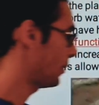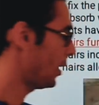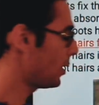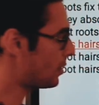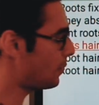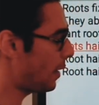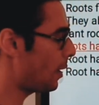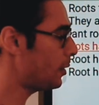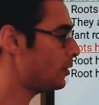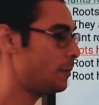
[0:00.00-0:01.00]
It's
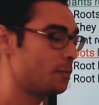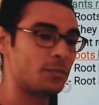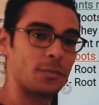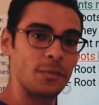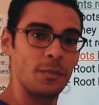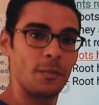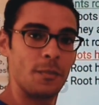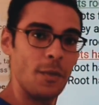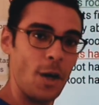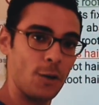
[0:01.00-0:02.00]
found
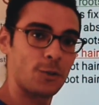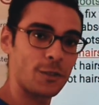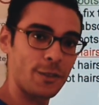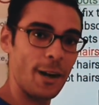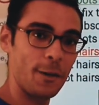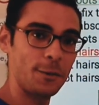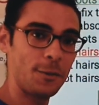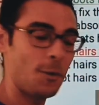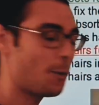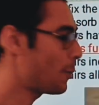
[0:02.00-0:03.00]
underground
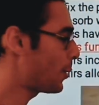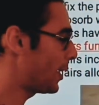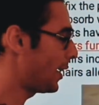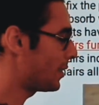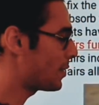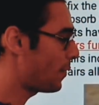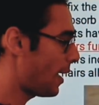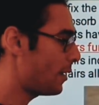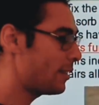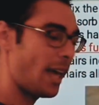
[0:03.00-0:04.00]
or it's
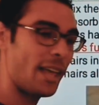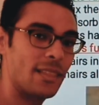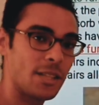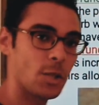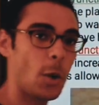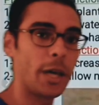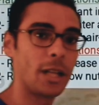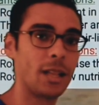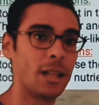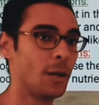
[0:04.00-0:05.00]
found in the
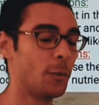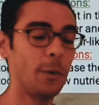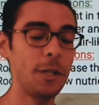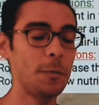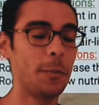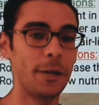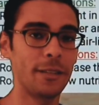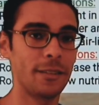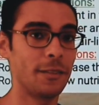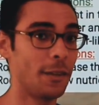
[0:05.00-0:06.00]
soil. Which
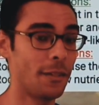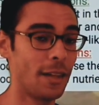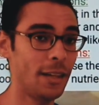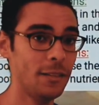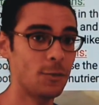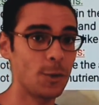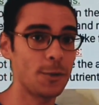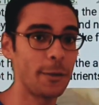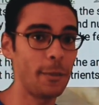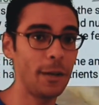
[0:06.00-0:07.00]
part do you think?
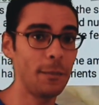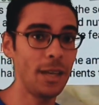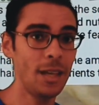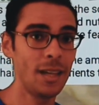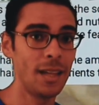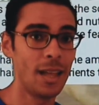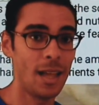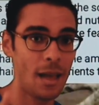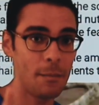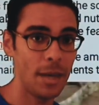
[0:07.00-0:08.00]
Just remind me.
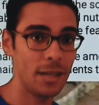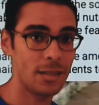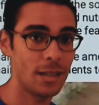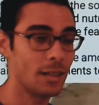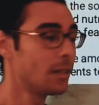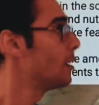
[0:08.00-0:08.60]
Amazing.